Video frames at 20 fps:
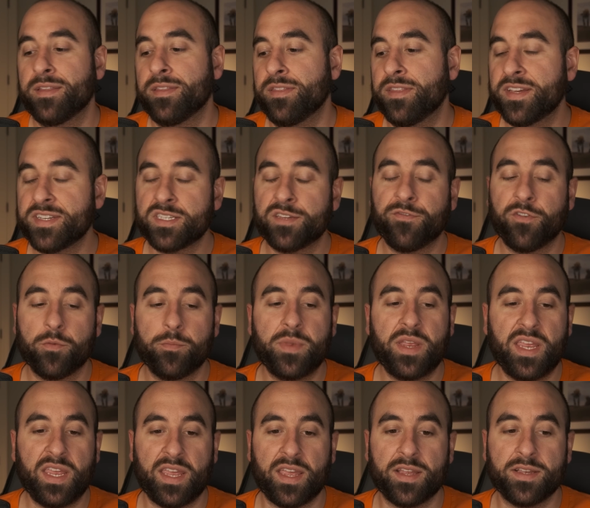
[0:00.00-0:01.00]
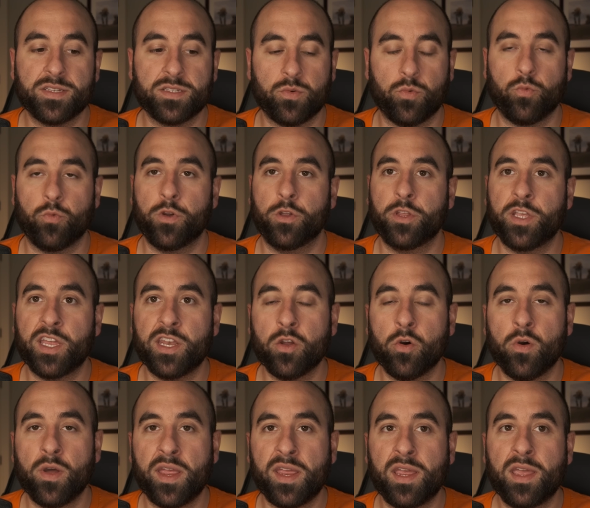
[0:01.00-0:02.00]
This for me is really
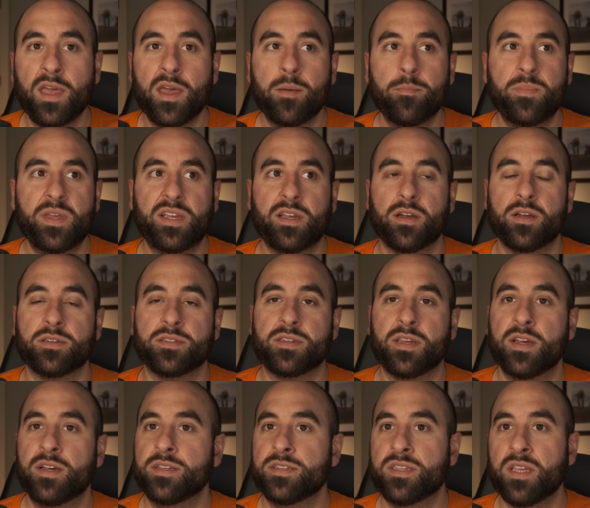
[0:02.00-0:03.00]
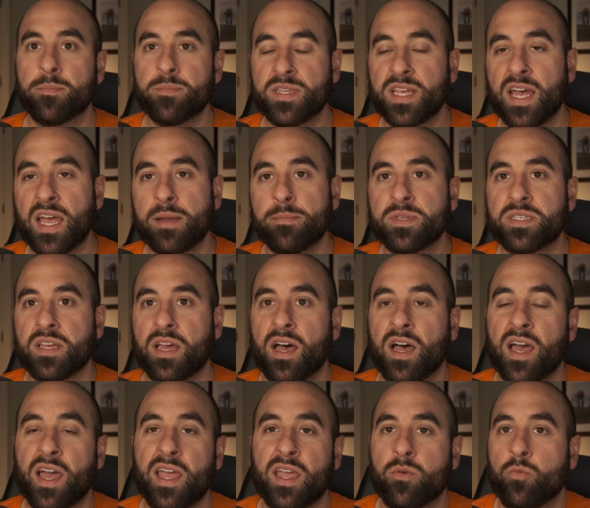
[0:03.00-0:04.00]
annoying because sometimes
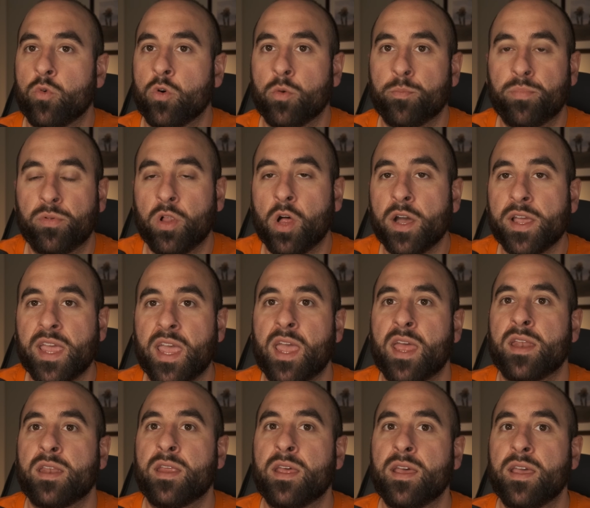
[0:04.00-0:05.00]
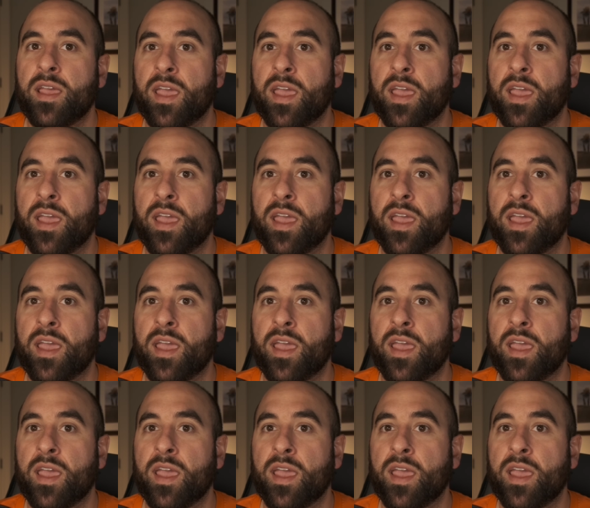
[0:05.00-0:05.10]
I will plug in